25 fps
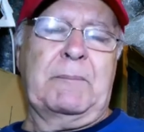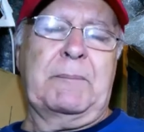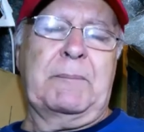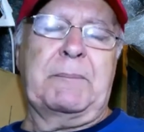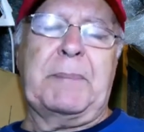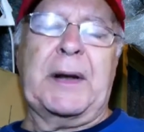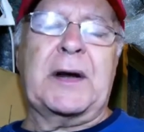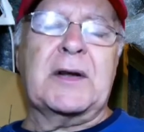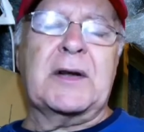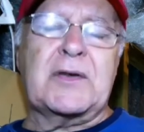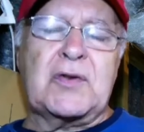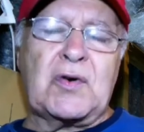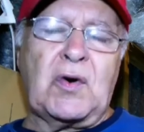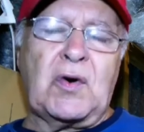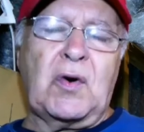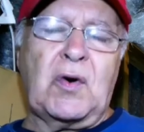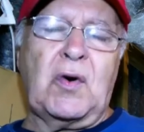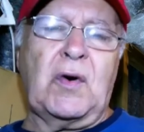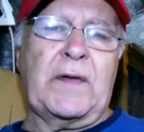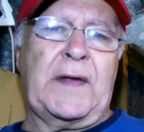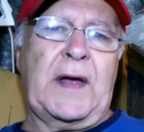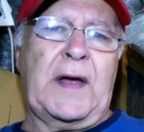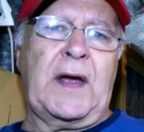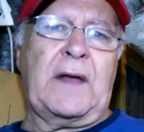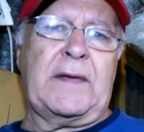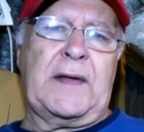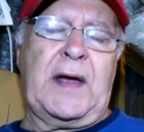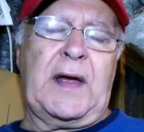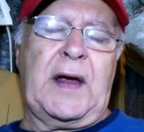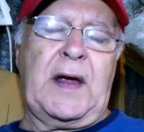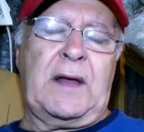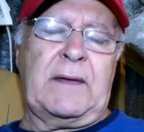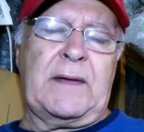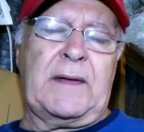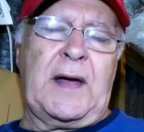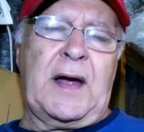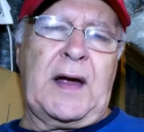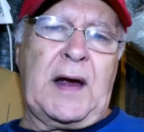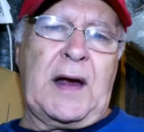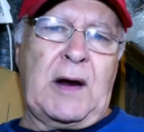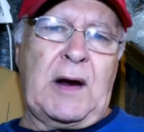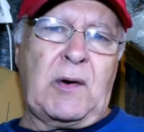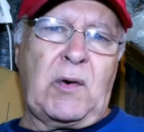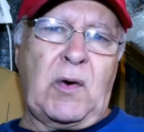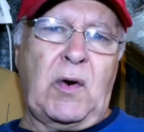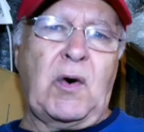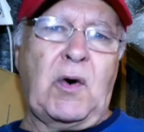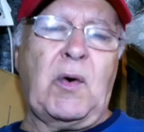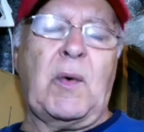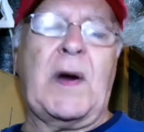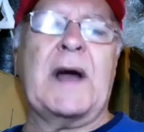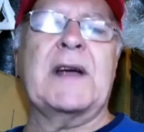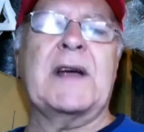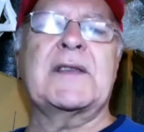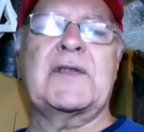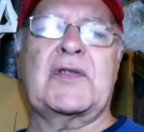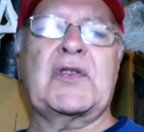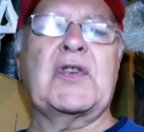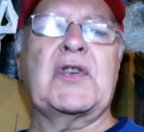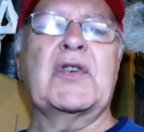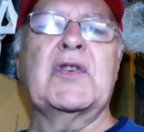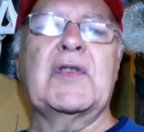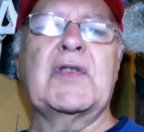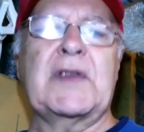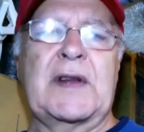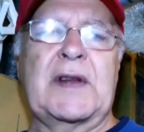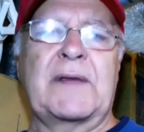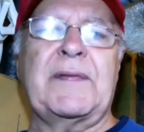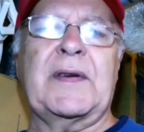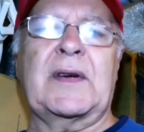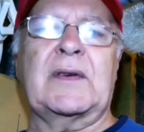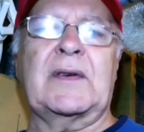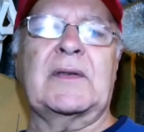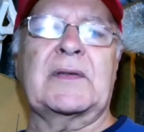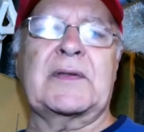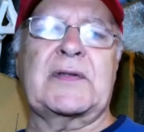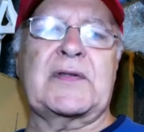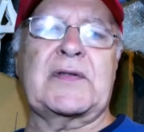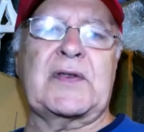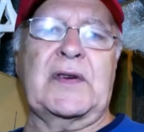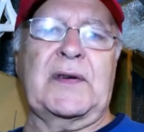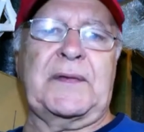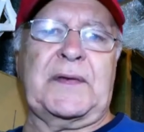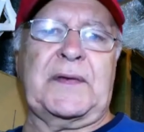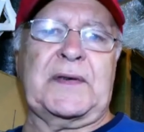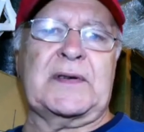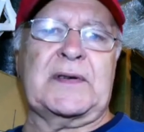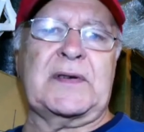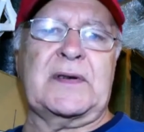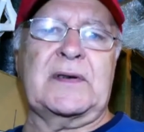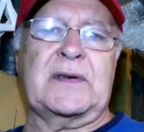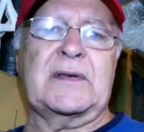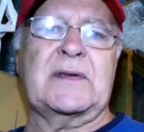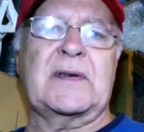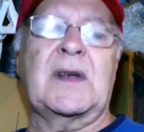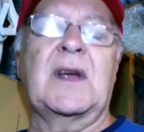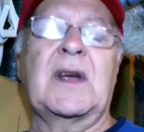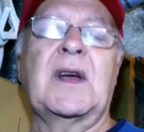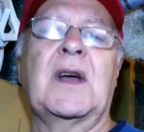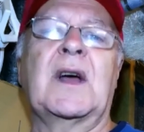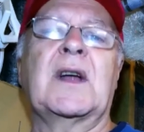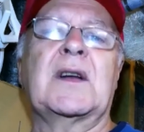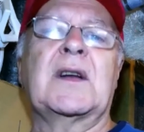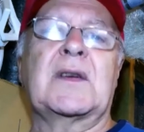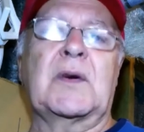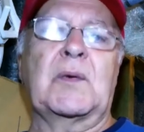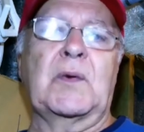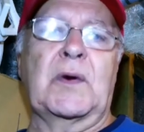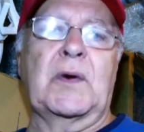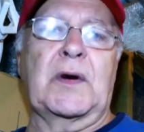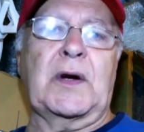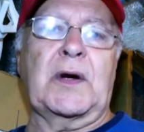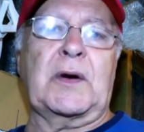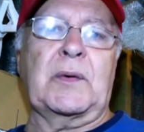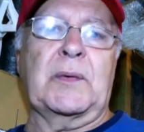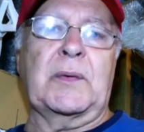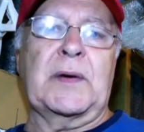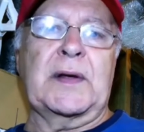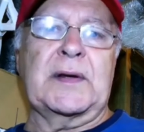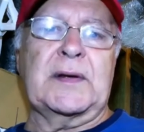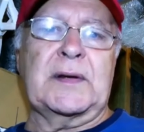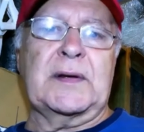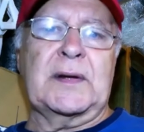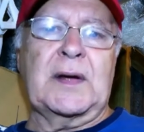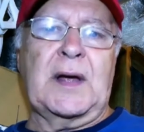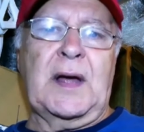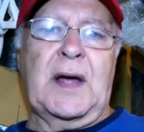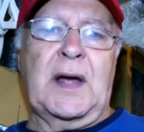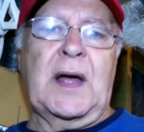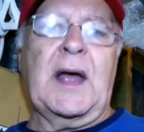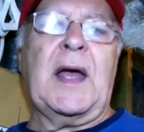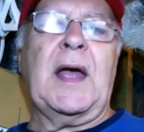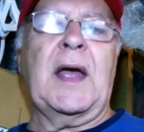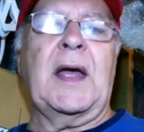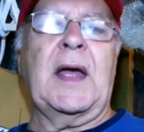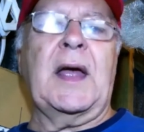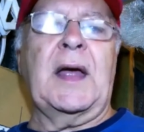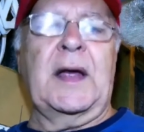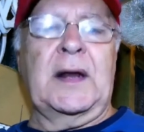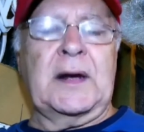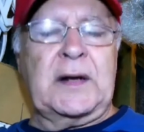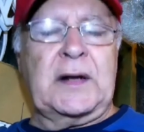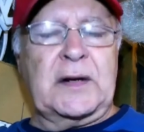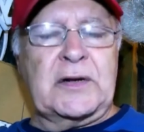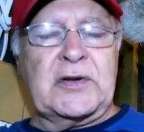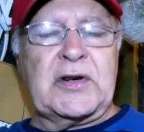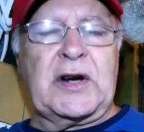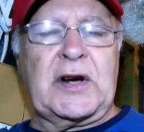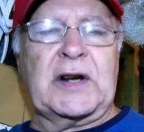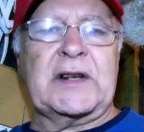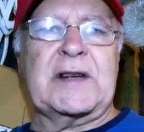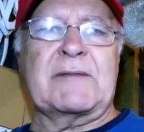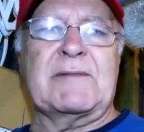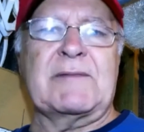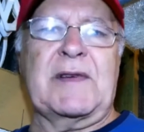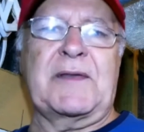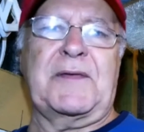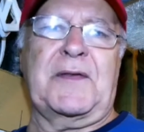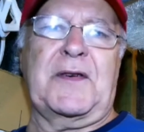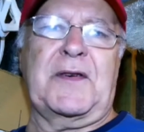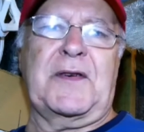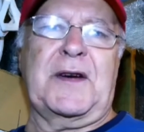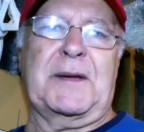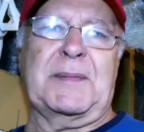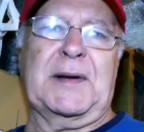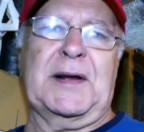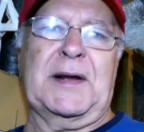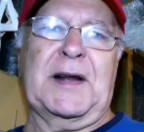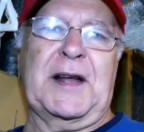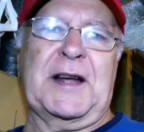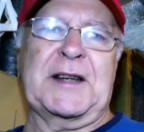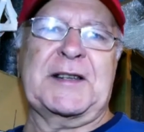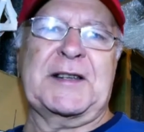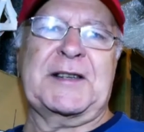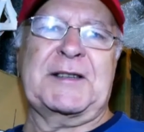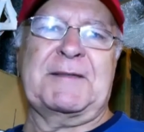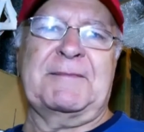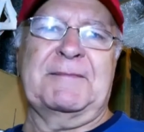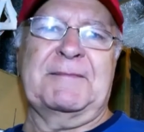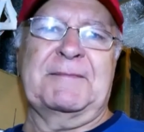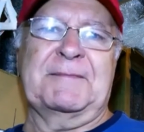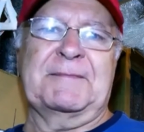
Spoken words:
But they are always too difficult surfaces to work with in conjunction with fiberglass.